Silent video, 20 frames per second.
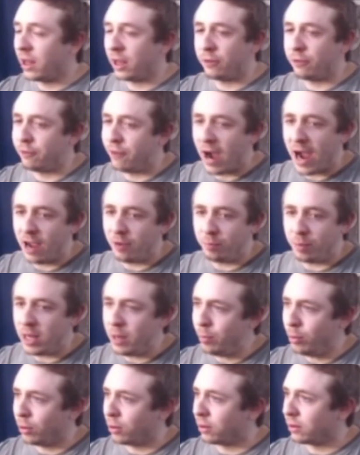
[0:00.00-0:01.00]
Like five
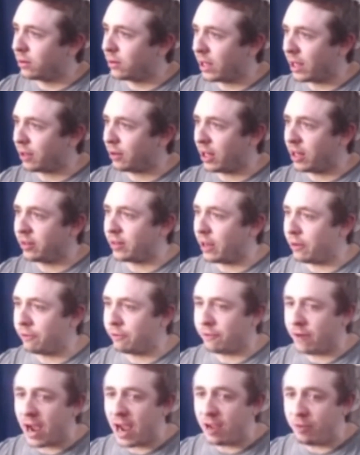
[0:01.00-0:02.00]
people. Like it's like
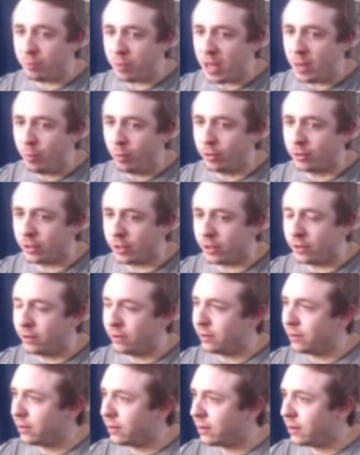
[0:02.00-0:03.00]
five people,
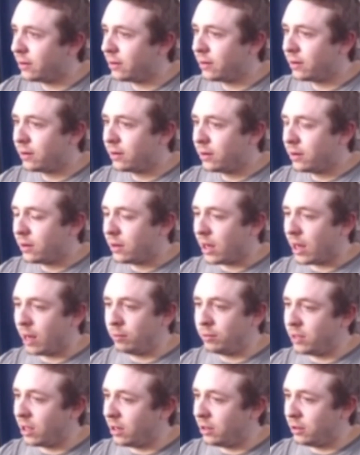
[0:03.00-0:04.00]
dude.
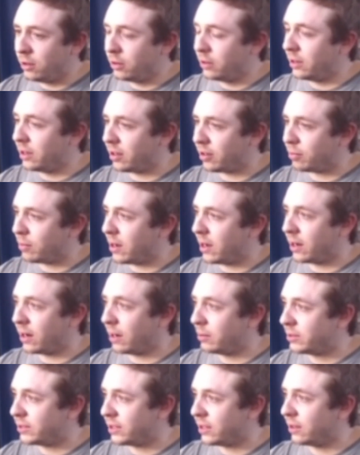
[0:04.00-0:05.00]
I'm done doing this, man.
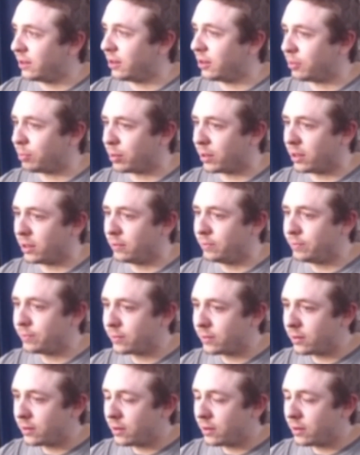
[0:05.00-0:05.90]
I'm serious, bro.